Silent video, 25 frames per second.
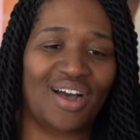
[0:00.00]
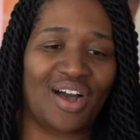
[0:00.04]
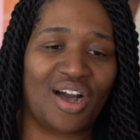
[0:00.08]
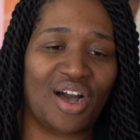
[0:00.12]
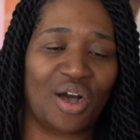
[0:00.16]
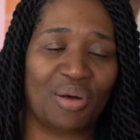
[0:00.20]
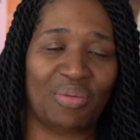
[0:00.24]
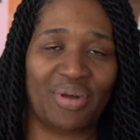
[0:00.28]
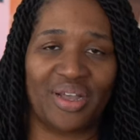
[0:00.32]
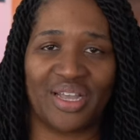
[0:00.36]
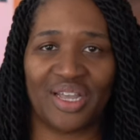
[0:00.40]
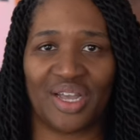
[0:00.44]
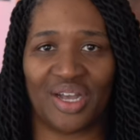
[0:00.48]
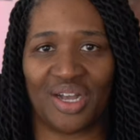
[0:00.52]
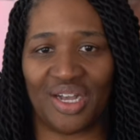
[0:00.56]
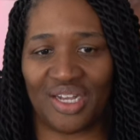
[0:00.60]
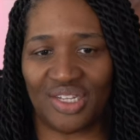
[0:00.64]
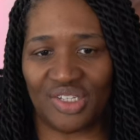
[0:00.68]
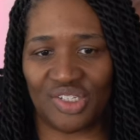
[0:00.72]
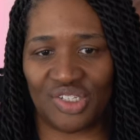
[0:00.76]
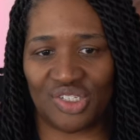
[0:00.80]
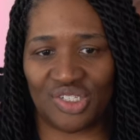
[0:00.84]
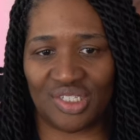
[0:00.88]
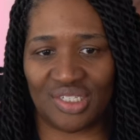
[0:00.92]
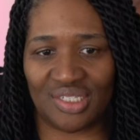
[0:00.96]
Oh my
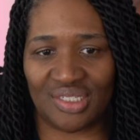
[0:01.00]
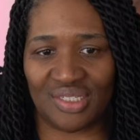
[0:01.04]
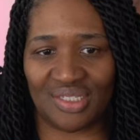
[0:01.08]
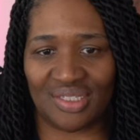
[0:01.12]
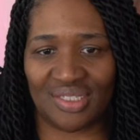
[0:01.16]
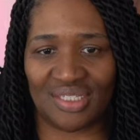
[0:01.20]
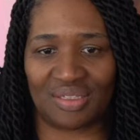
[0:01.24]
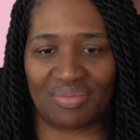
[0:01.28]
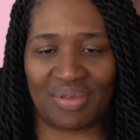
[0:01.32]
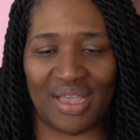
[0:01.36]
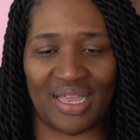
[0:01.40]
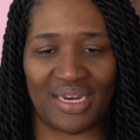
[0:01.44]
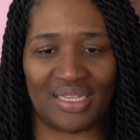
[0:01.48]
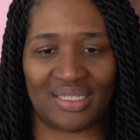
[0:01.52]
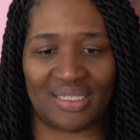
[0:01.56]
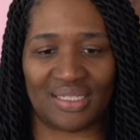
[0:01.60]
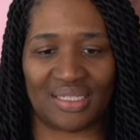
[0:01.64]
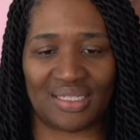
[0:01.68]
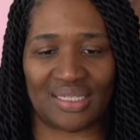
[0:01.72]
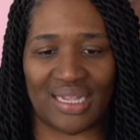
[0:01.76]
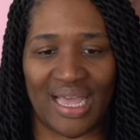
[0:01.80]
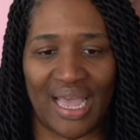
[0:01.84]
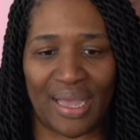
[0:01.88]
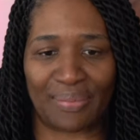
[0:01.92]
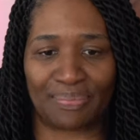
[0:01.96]
gosh. This man needs a
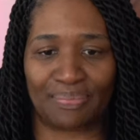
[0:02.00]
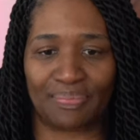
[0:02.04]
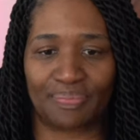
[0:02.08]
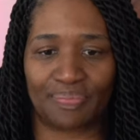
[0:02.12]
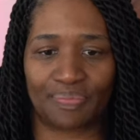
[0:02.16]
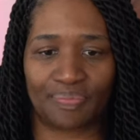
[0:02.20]
slap.